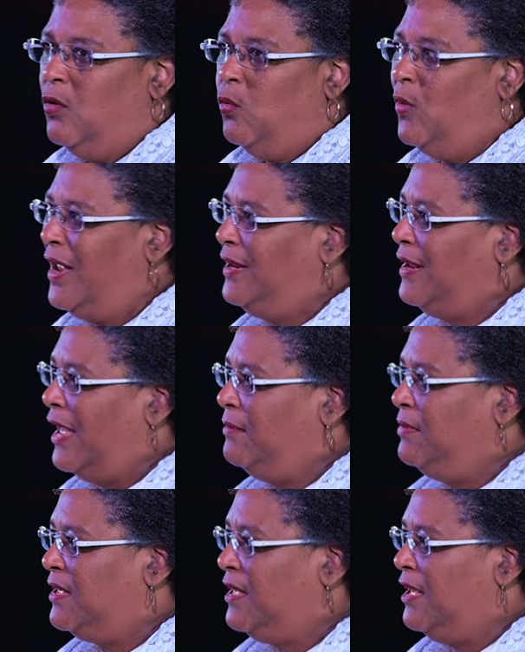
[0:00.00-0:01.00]
When I
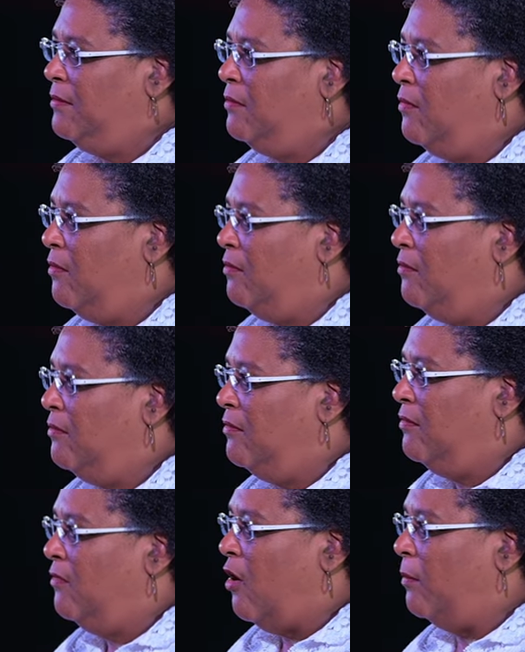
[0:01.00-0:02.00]
became
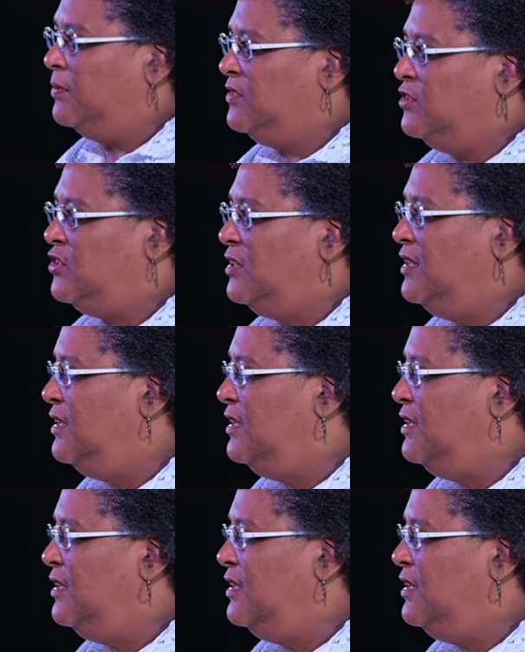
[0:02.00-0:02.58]
opposition